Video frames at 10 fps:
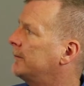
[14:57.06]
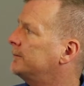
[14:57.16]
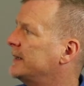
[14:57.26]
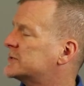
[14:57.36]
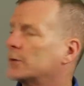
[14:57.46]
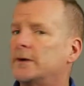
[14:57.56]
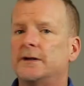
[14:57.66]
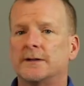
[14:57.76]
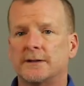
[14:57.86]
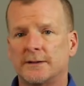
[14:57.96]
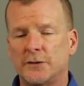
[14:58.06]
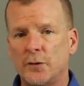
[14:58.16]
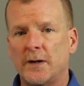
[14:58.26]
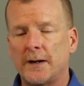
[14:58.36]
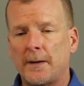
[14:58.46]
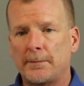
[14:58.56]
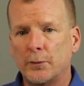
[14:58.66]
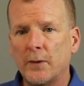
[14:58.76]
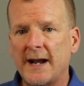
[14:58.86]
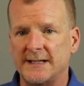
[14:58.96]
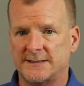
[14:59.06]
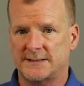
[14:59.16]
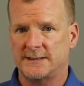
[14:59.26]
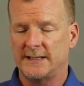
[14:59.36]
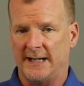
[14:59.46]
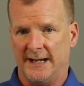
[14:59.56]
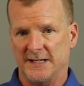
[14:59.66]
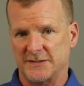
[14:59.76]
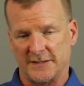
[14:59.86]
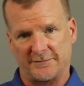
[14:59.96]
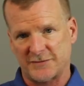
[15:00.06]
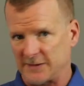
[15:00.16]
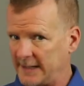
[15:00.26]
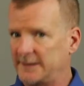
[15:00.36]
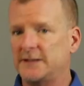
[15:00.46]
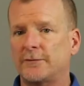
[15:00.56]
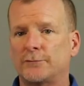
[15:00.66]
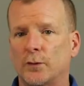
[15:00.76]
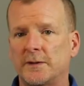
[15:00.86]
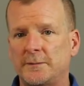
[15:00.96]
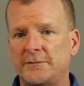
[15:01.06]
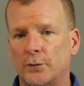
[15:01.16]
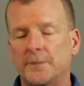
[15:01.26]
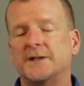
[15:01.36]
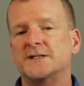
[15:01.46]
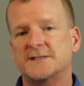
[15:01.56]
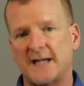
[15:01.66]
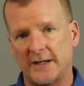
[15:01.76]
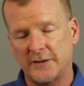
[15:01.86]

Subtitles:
based on unit price. And this is a slightly different formula than before, but this is how you